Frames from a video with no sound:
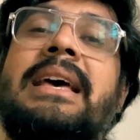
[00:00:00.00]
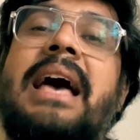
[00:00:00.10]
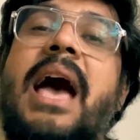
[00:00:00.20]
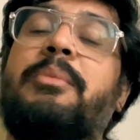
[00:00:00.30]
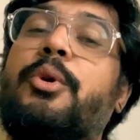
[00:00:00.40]

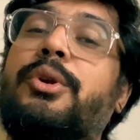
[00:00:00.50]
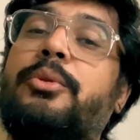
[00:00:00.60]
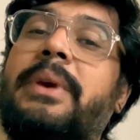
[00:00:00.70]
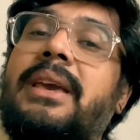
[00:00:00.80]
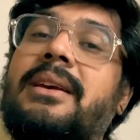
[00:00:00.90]
I'm going to
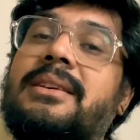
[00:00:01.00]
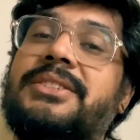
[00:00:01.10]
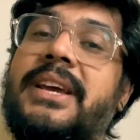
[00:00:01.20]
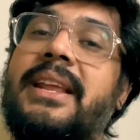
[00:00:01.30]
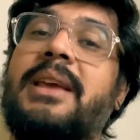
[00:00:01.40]
be
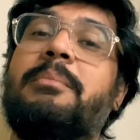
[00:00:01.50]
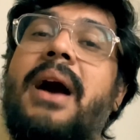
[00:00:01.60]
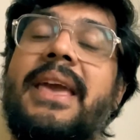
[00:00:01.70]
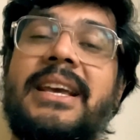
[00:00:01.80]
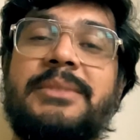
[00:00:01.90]
sharing
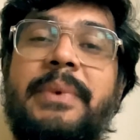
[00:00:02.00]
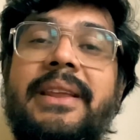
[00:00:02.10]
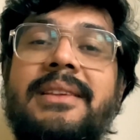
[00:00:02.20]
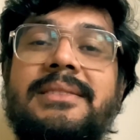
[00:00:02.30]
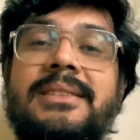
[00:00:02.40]
my
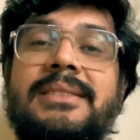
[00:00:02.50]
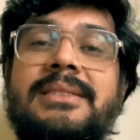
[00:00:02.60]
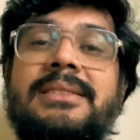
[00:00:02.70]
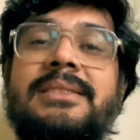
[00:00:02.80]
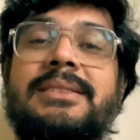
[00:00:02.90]
experiences